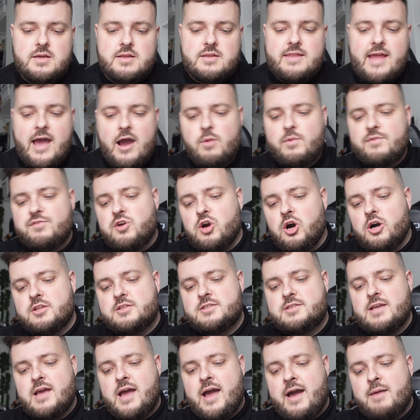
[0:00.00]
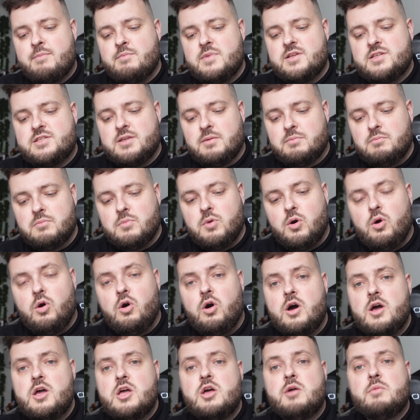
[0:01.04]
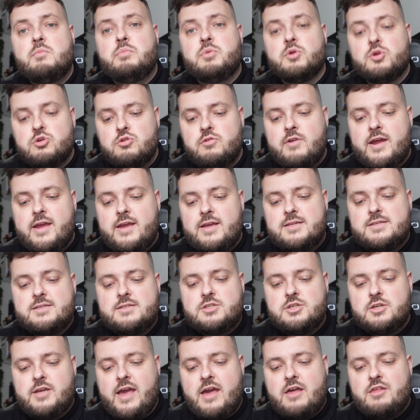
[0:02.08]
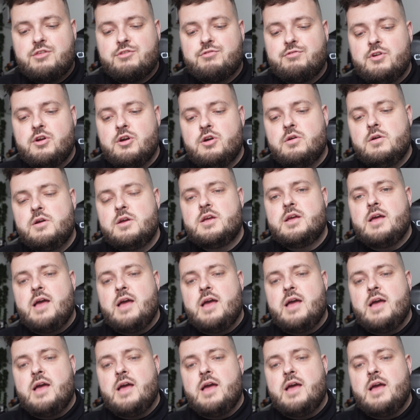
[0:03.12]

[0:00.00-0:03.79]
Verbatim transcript: Now we've got some more Blu-rays to get through.